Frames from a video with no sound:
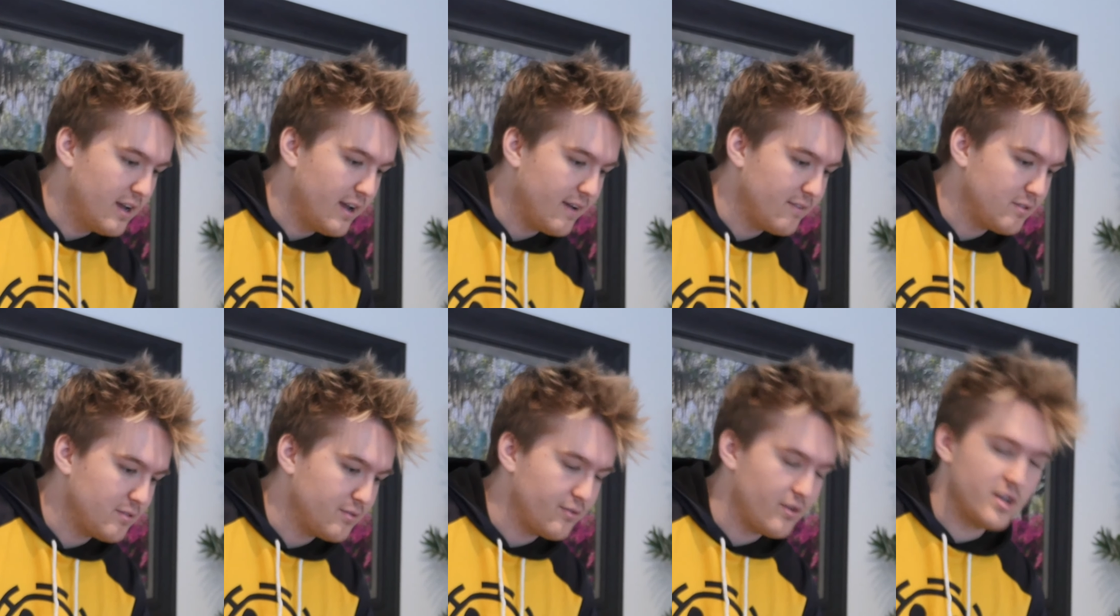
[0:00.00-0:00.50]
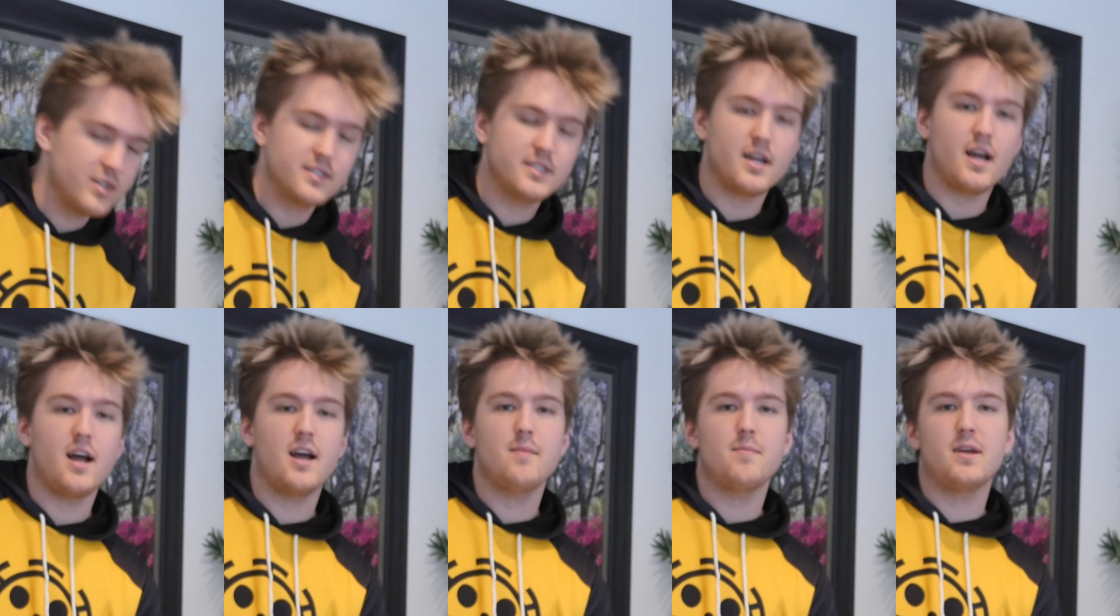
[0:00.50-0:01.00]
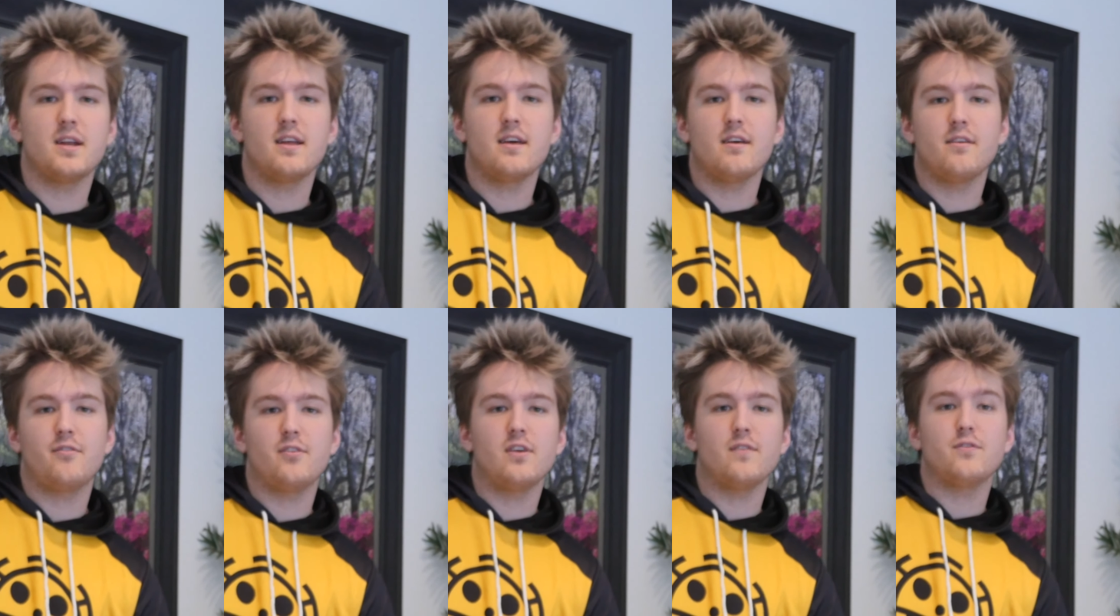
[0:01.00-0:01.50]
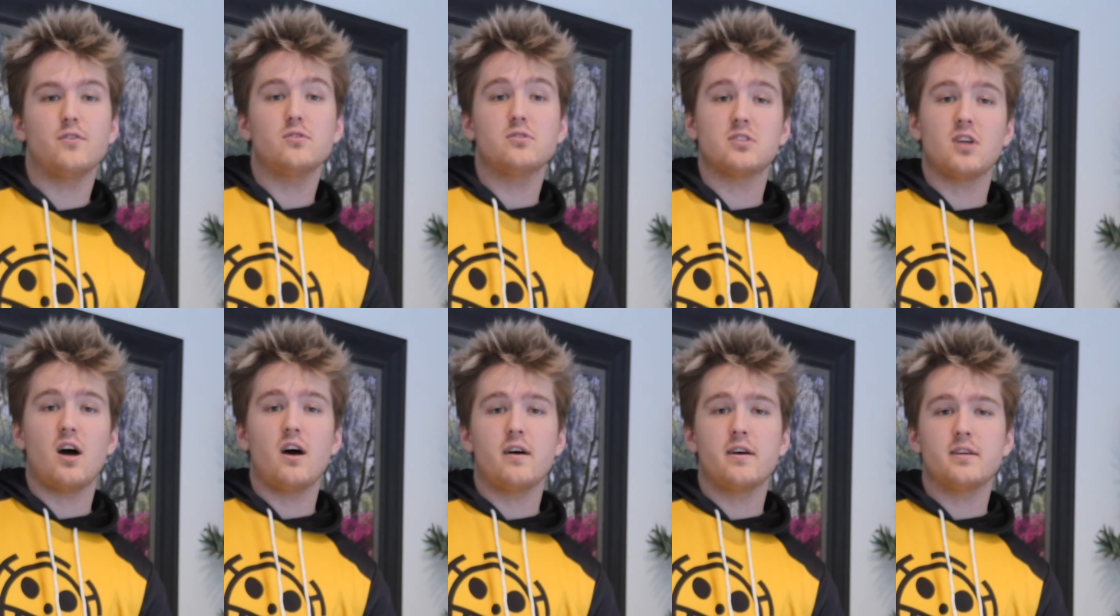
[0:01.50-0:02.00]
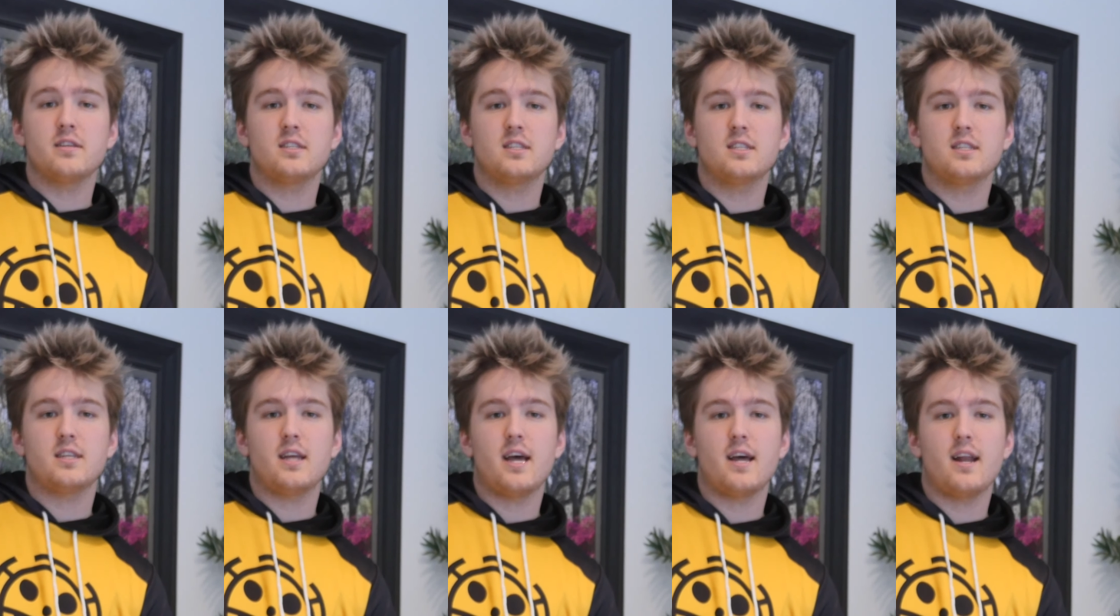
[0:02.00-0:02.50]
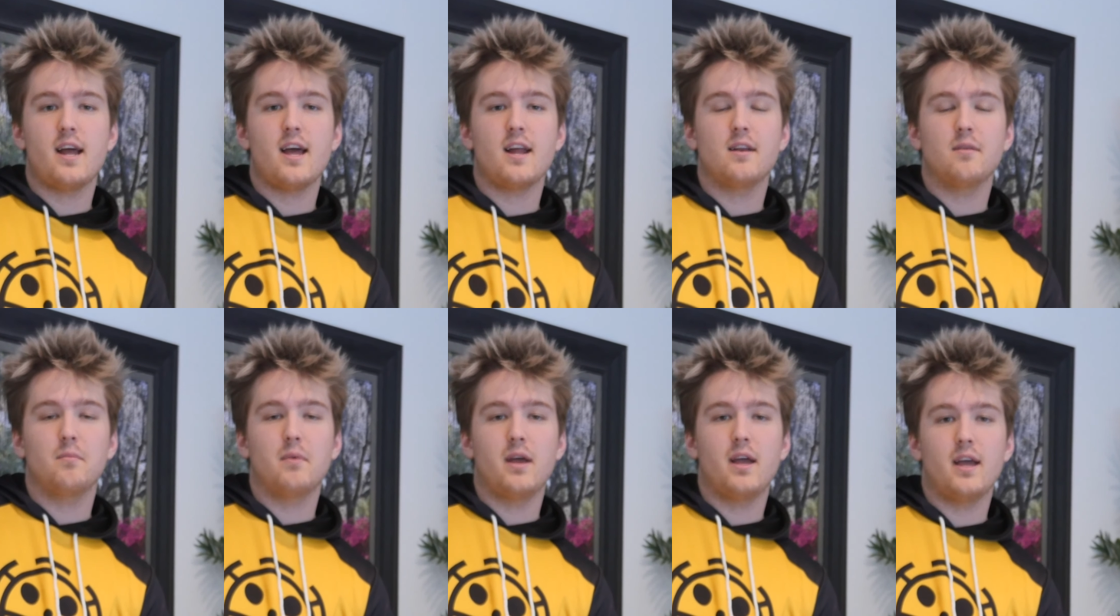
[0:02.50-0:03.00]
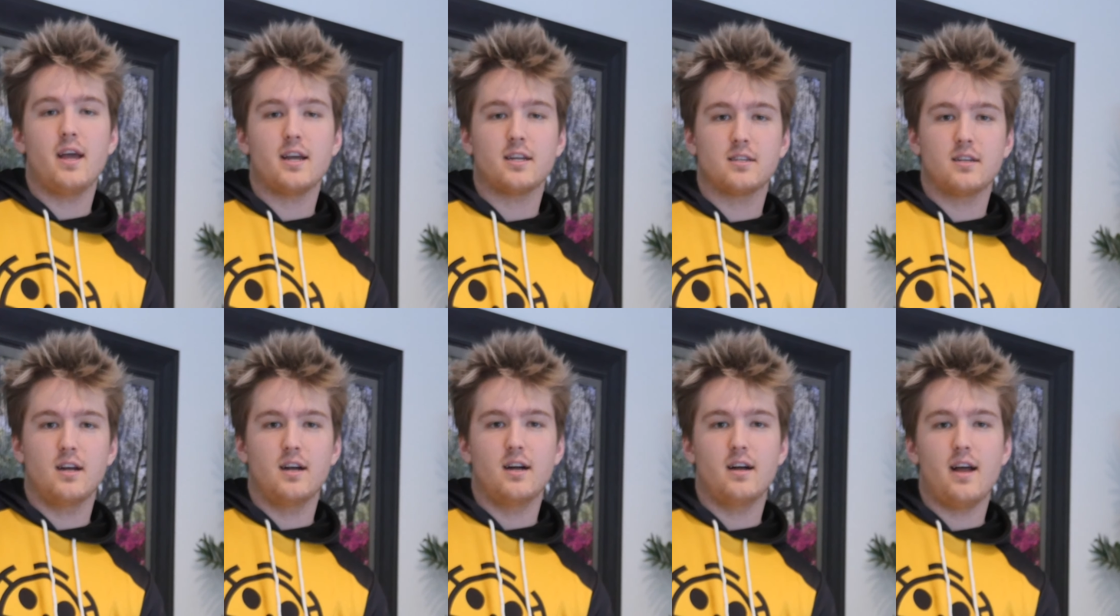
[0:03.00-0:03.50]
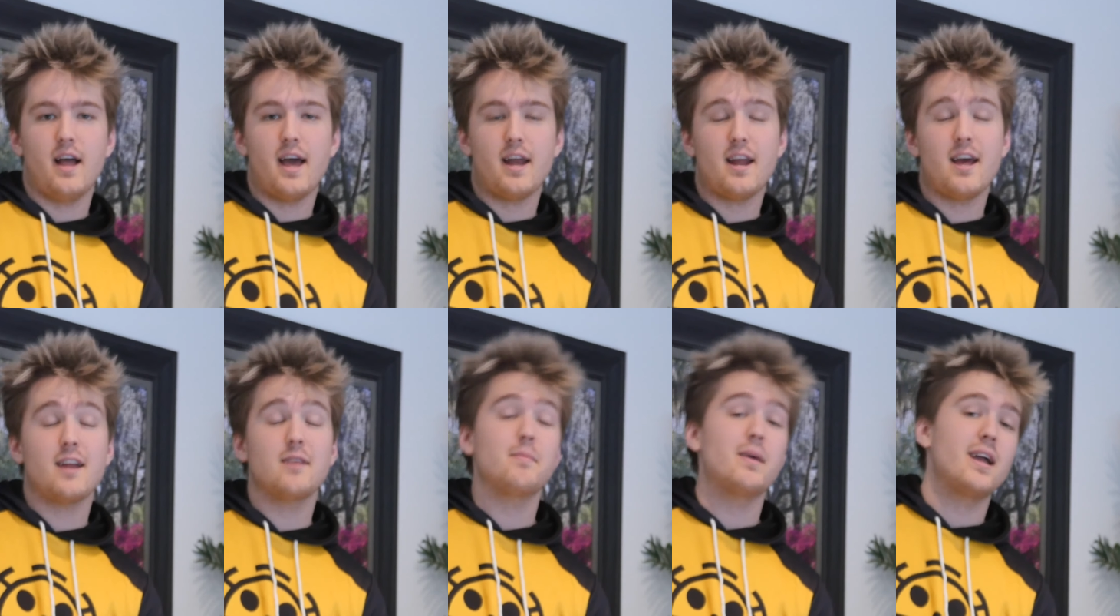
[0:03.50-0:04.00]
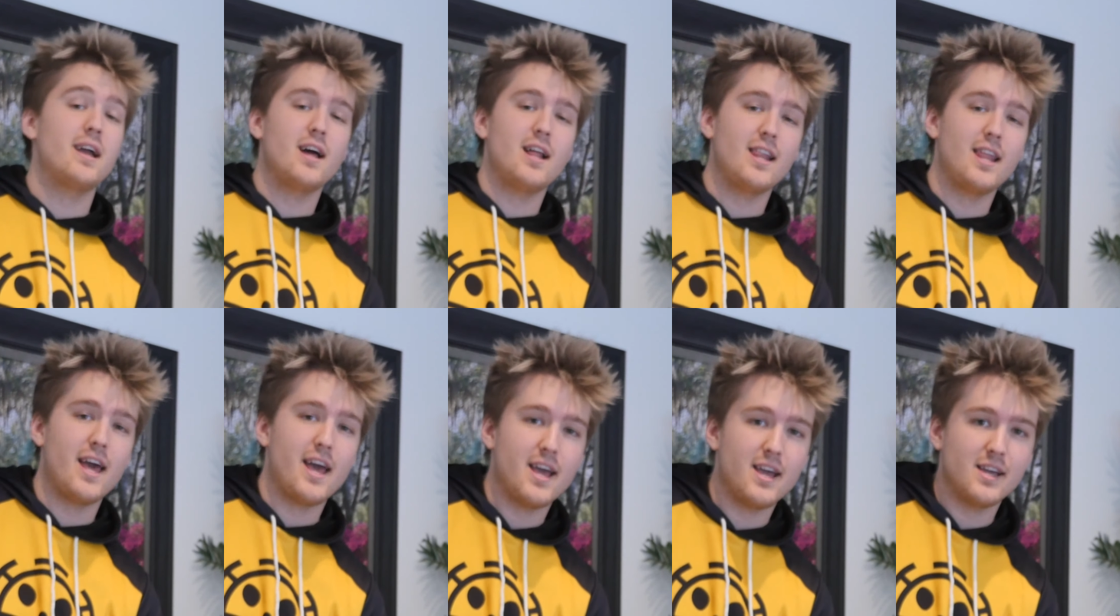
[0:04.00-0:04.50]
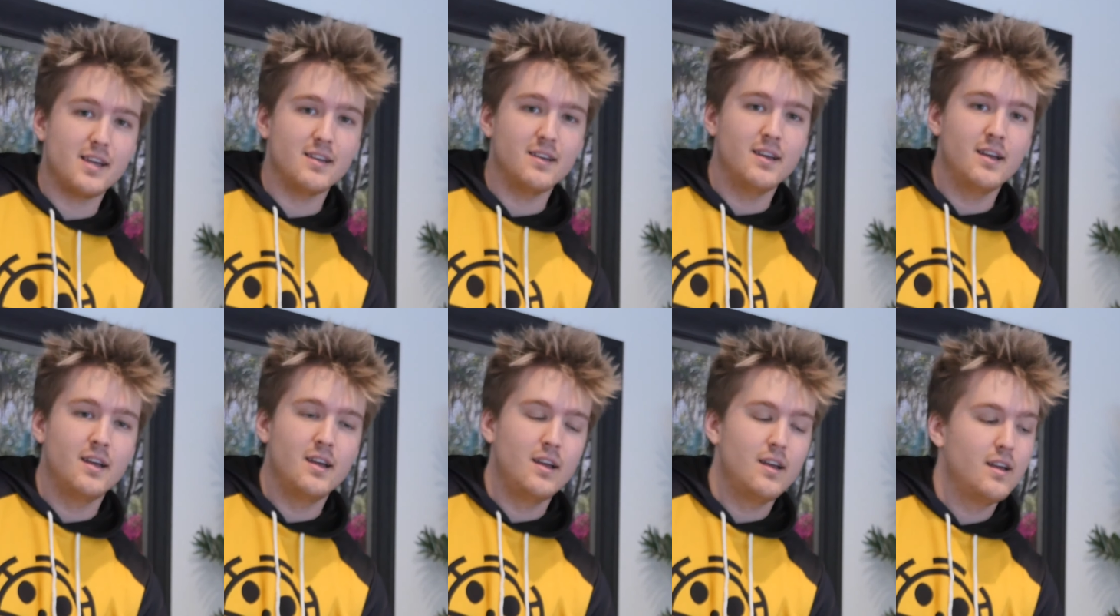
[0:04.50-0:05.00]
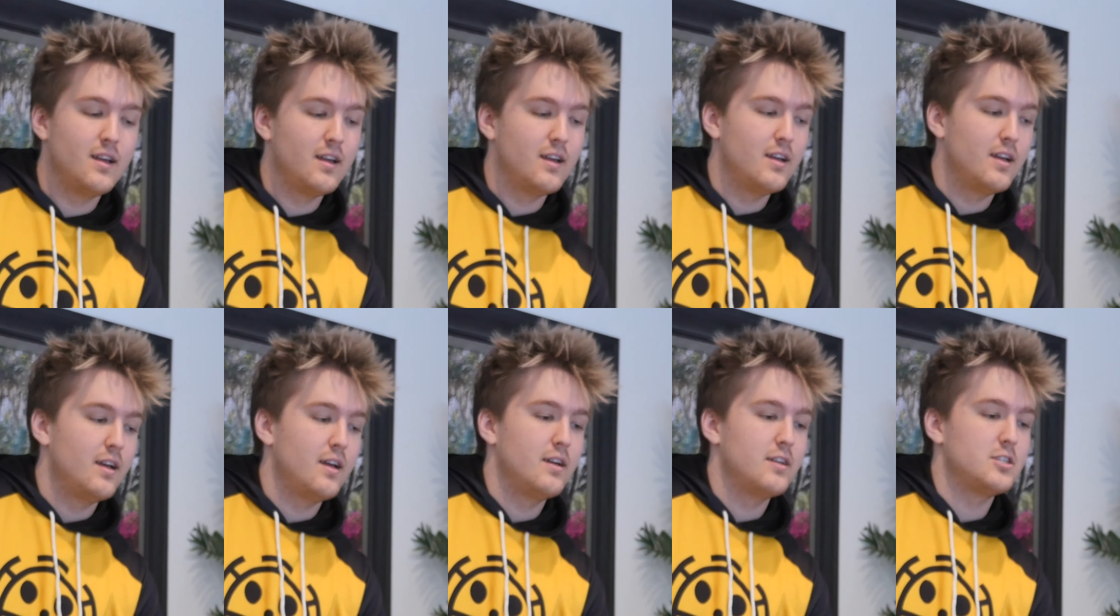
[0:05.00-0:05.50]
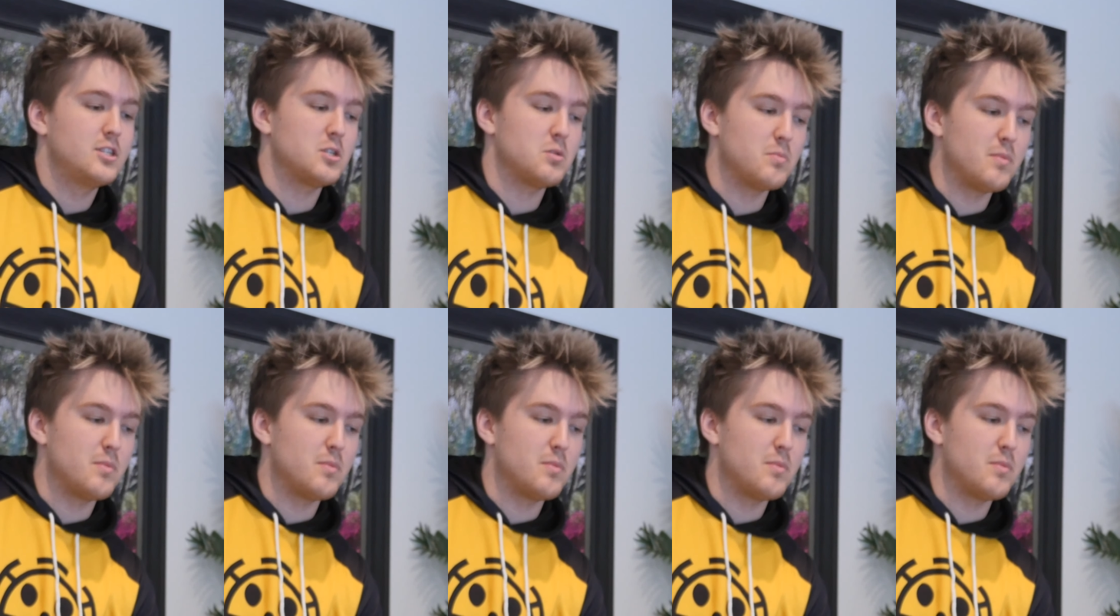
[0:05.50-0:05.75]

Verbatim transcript: have a fun time. And if, if you saw us at Anime uh, at Anime L A, just